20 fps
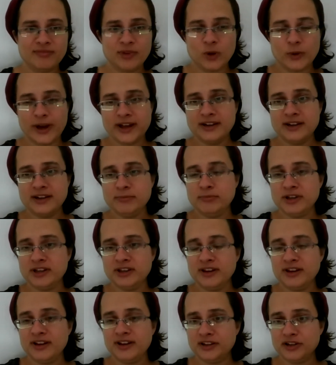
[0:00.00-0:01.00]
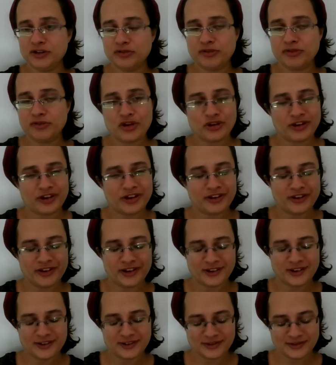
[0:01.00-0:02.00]
Okay, I didn't mean the alliteration,
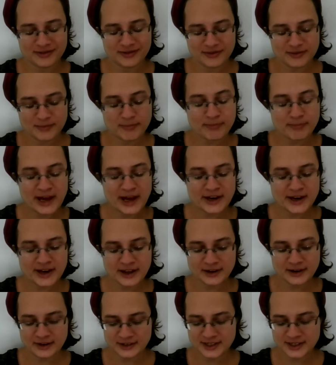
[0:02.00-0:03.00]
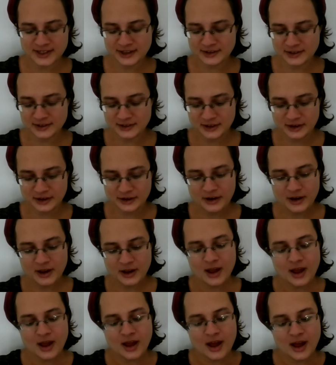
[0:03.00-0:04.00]
uh, pun not intended here,
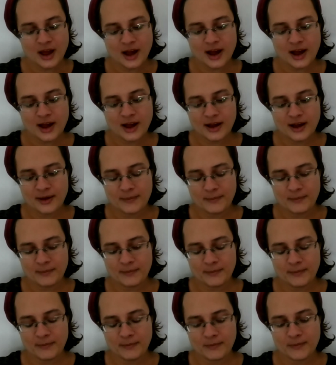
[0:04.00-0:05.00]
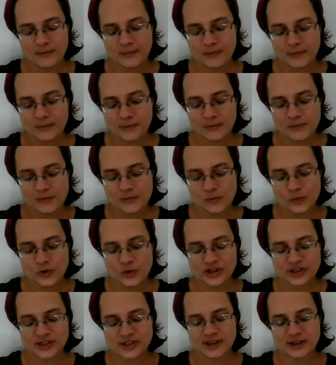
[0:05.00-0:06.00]
um,
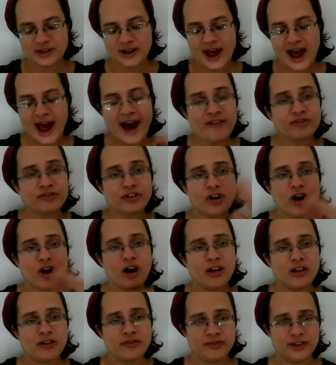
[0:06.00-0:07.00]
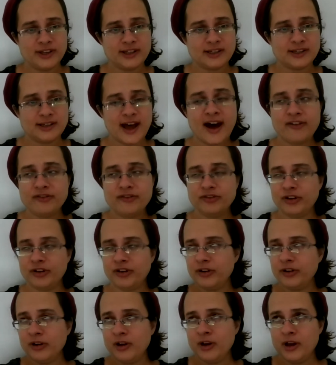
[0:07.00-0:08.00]
which is that after all of this,
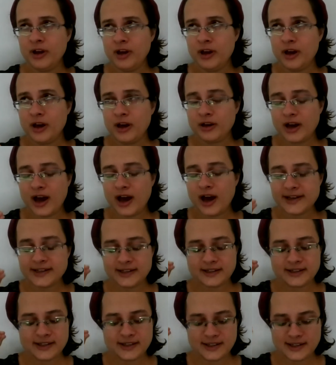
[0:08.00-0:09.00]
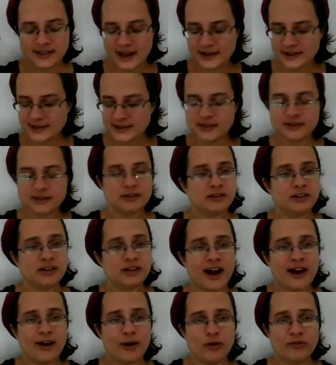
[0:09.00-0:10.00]
after Isaac sends
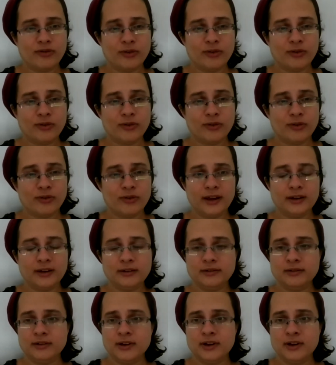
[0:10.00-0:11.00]
Yaakov away,